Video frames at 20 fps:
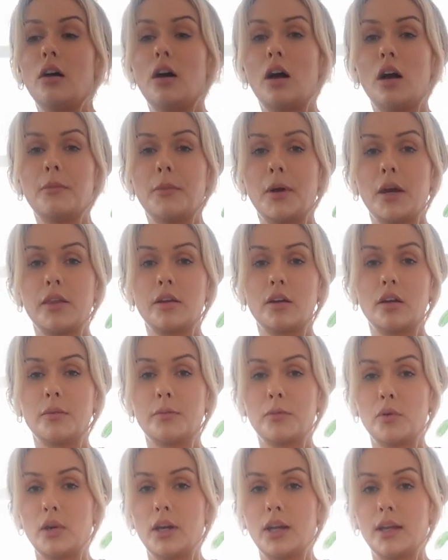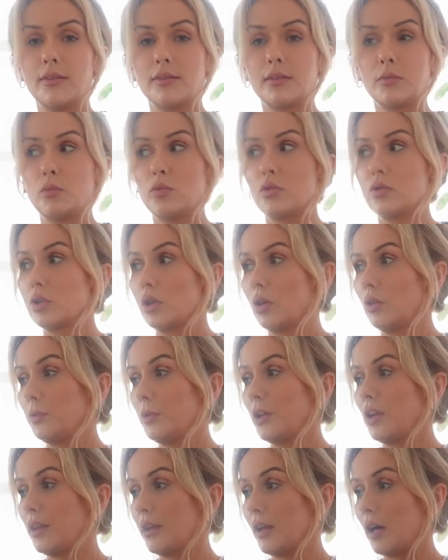I'm either going to boil it in some water or
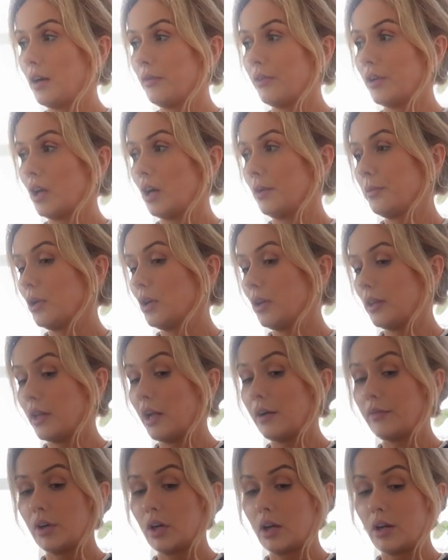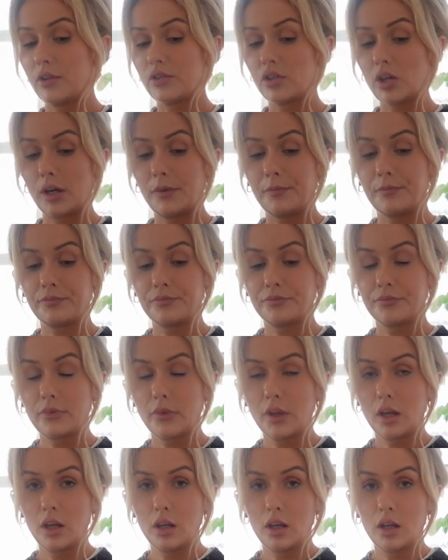put it in the oven. I put it in the oven last time.
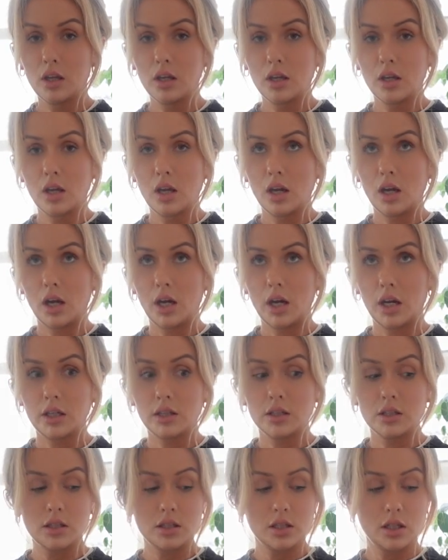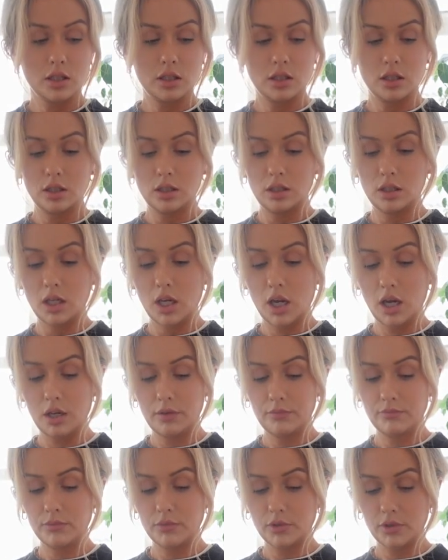and yeah,
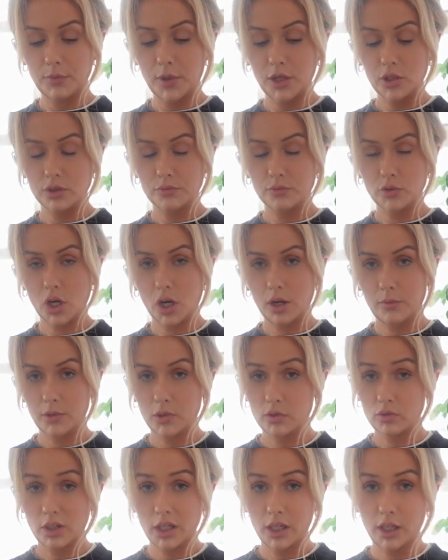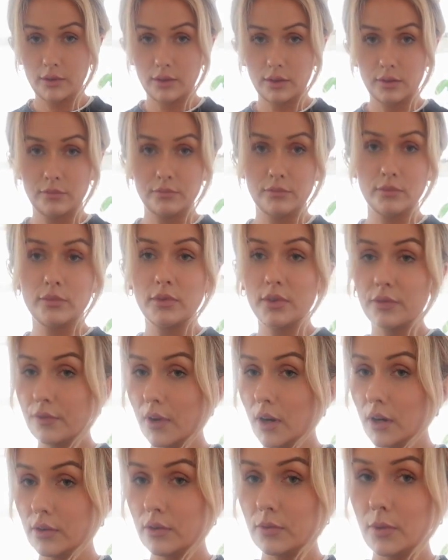just make some jam. It's really easy. It's
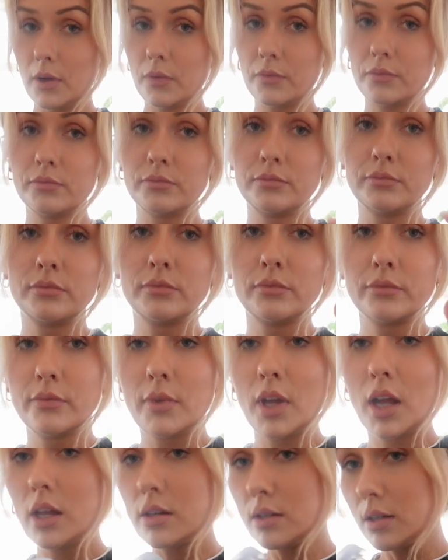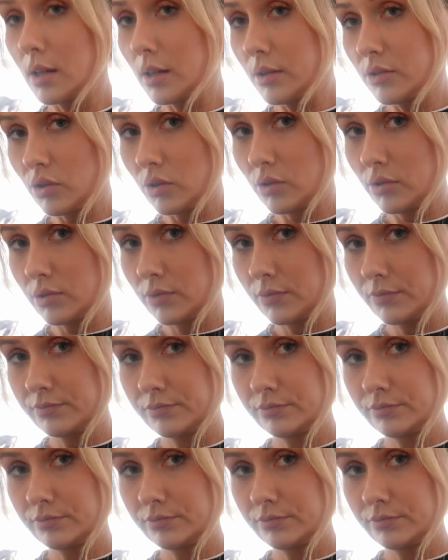fun as well. And delicious.